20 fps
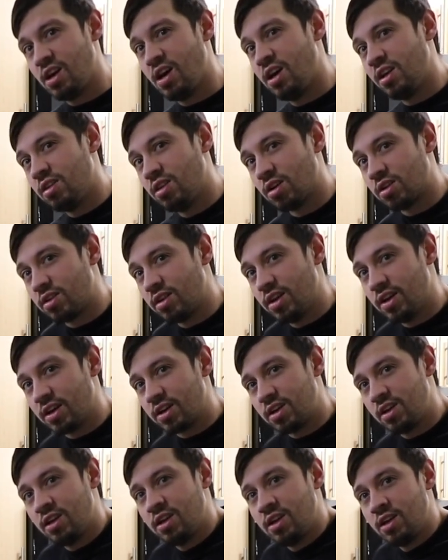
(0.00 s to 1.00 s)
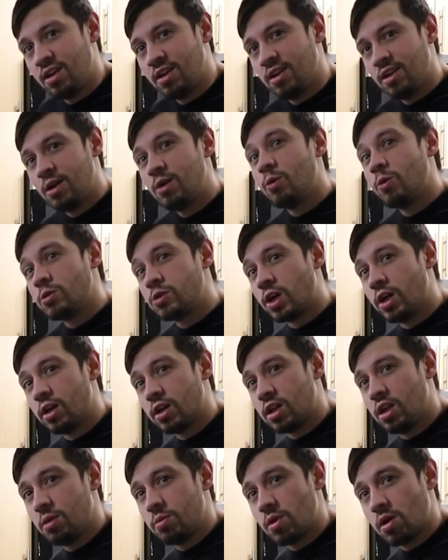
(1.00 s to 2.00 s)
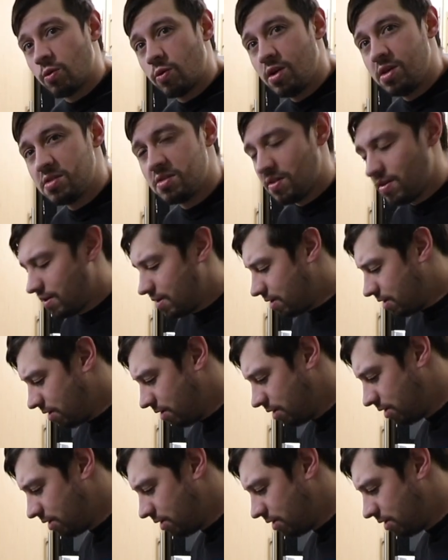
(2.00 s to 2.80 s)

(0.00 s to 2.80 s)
and look like we're trying to keep our waist thin?